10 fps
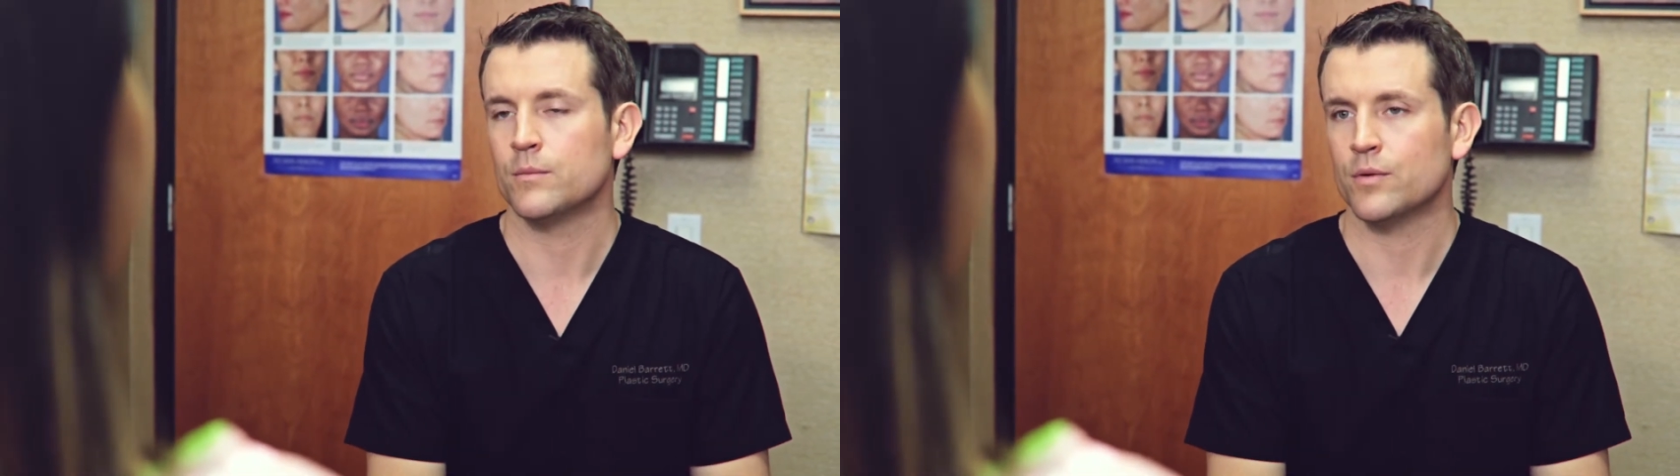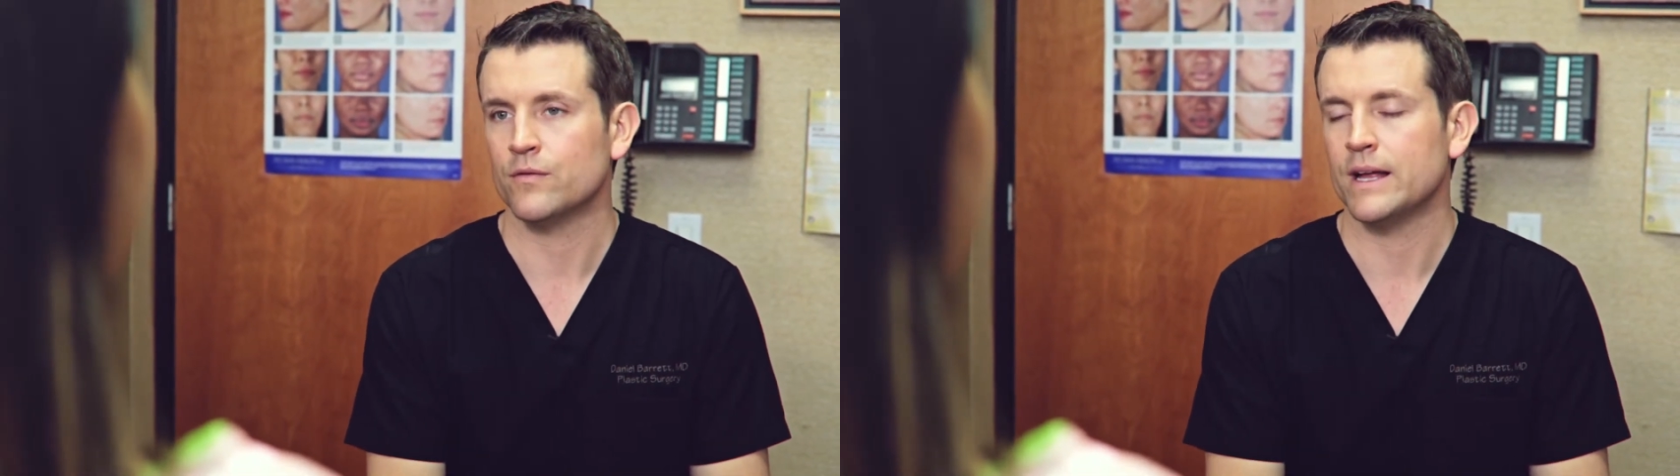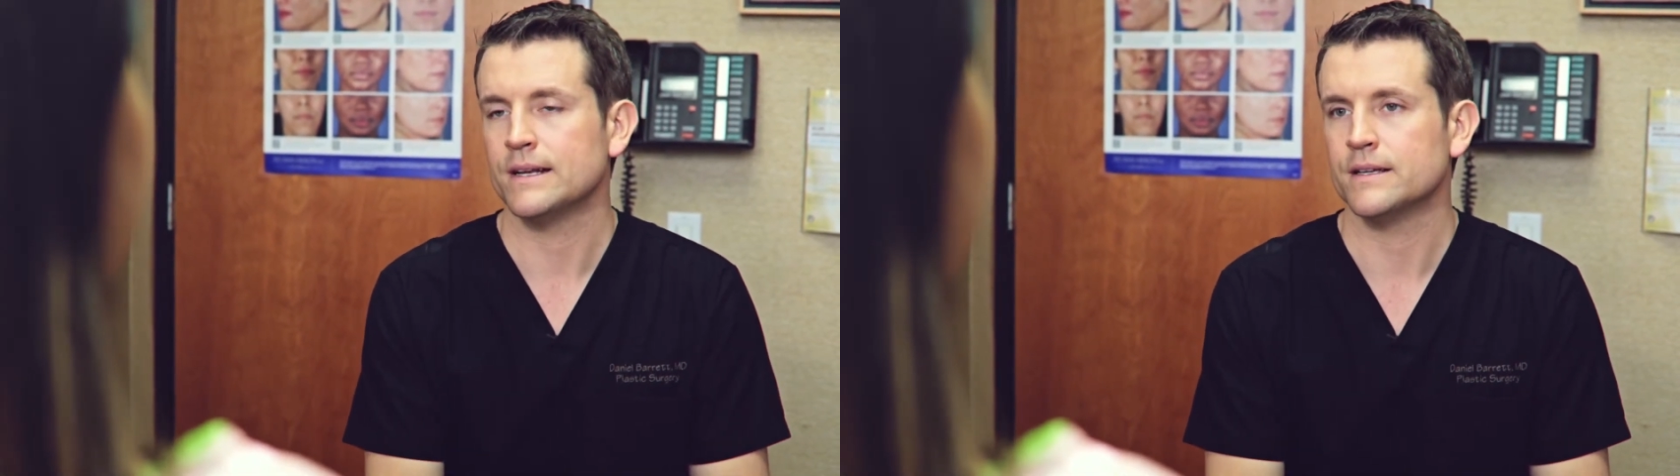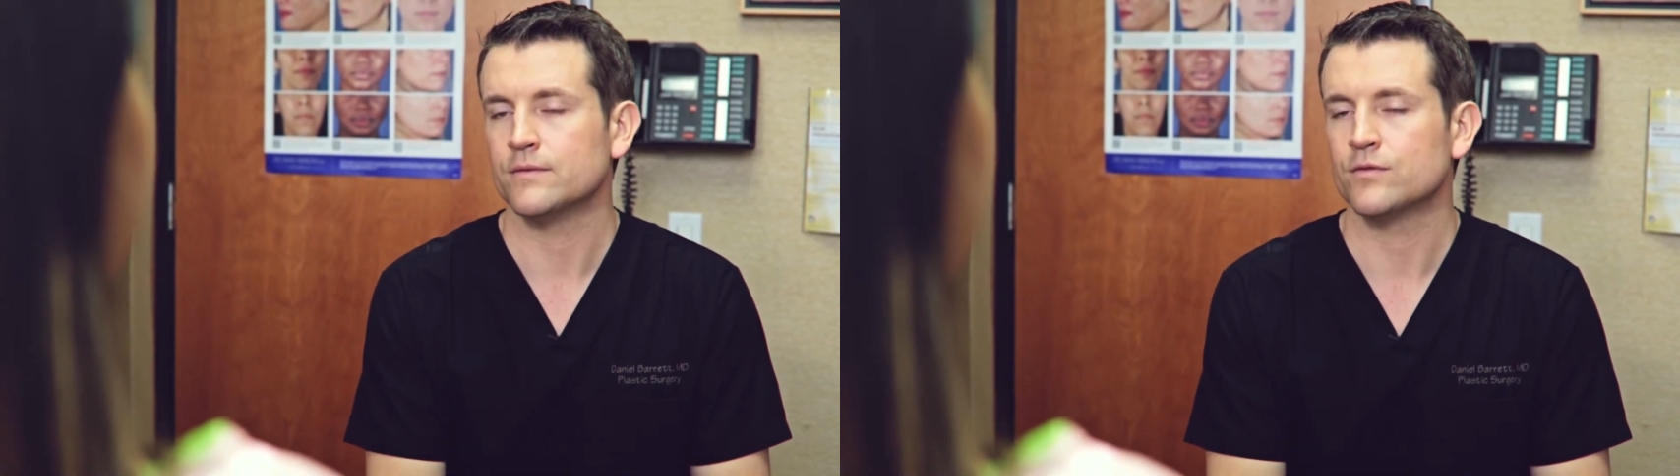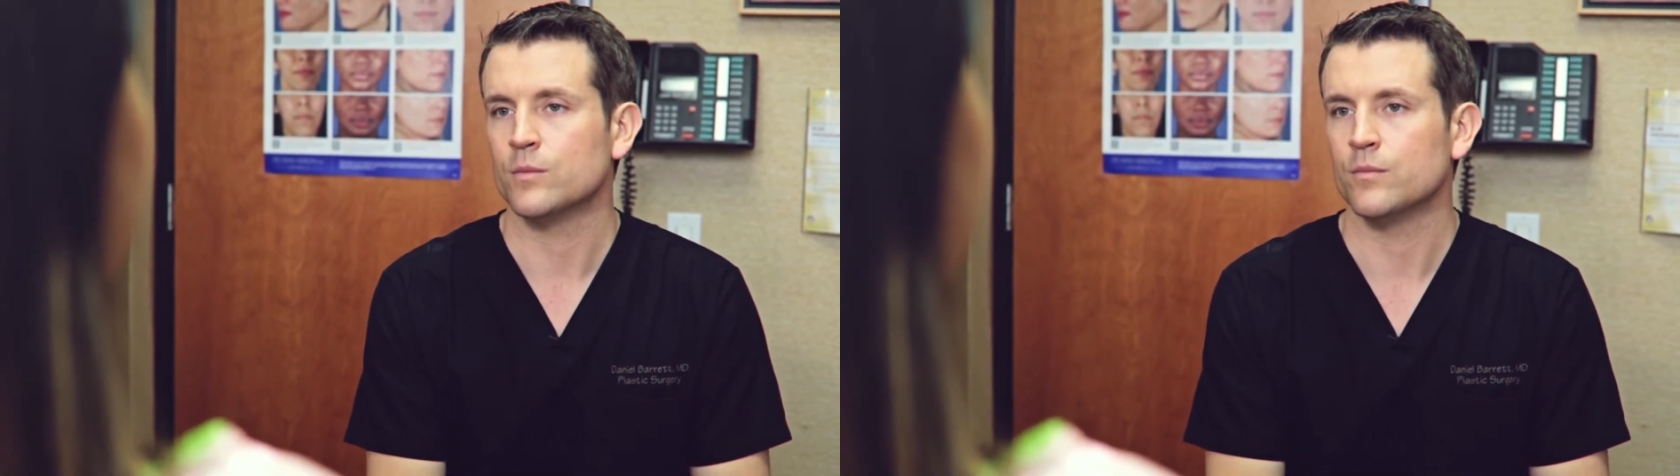and prevent
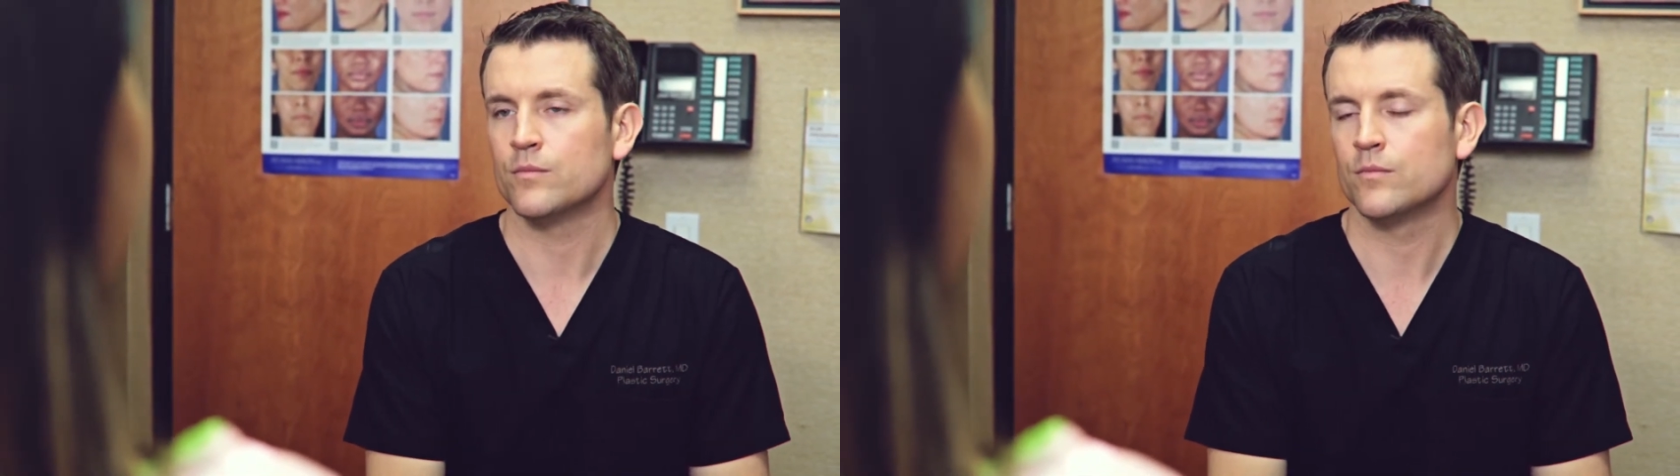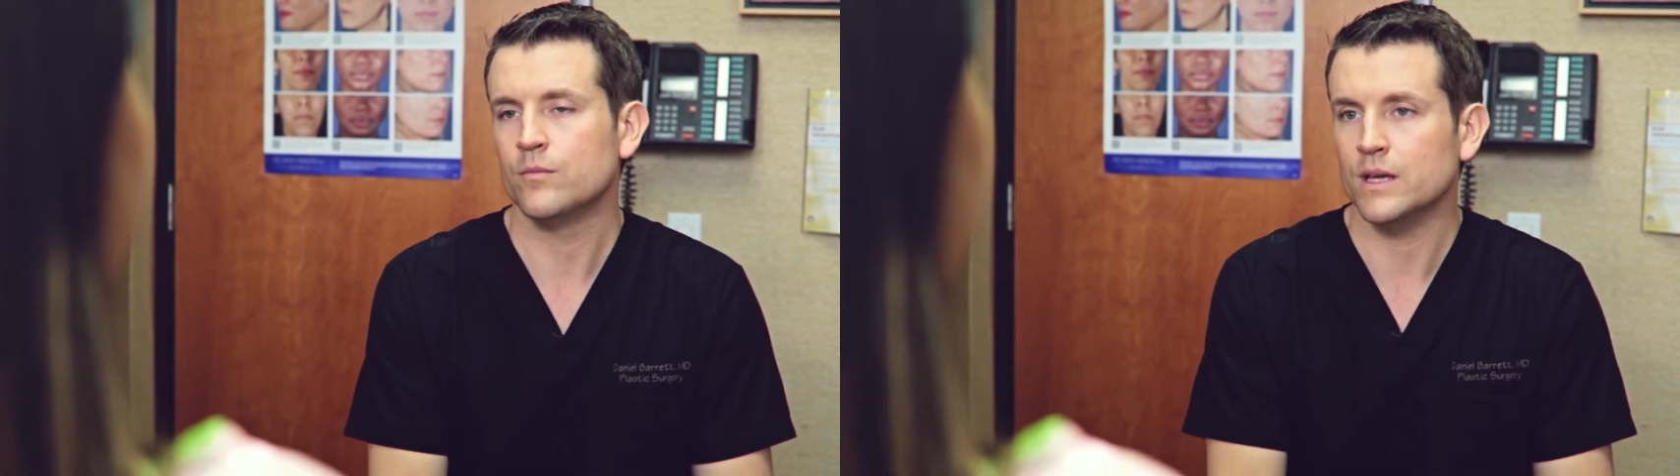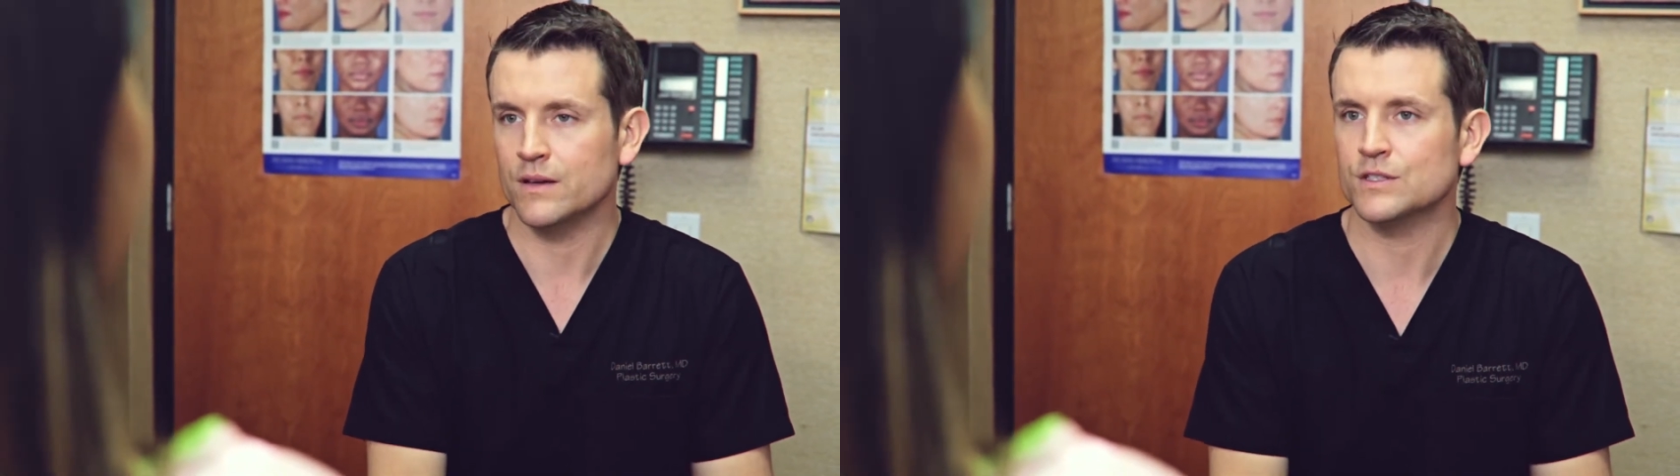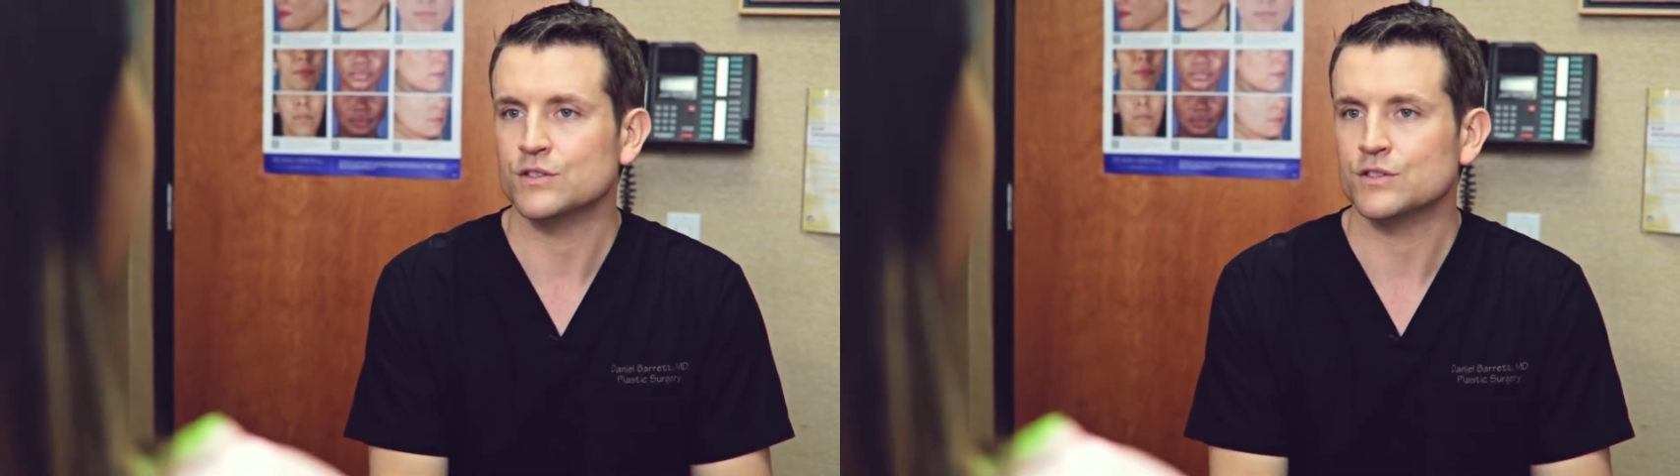it from being